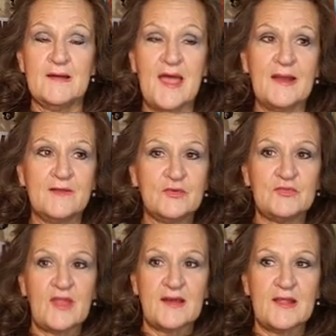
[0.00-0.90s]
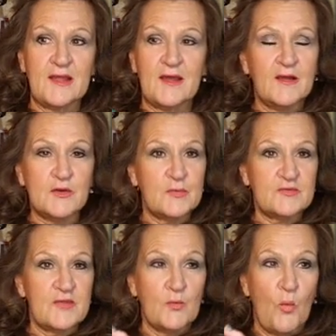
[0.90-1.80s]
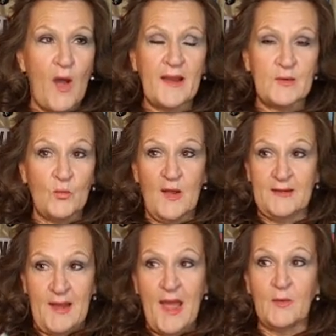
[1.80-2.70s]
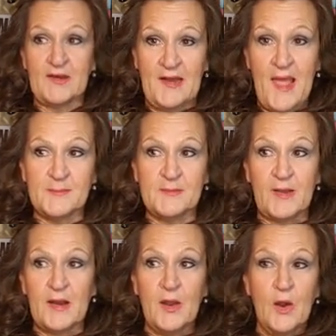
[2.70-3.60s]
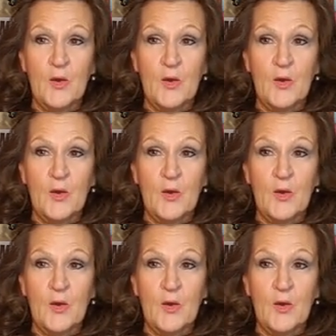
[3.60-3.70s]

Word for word: not understanding 100% why and what and how it had happened, but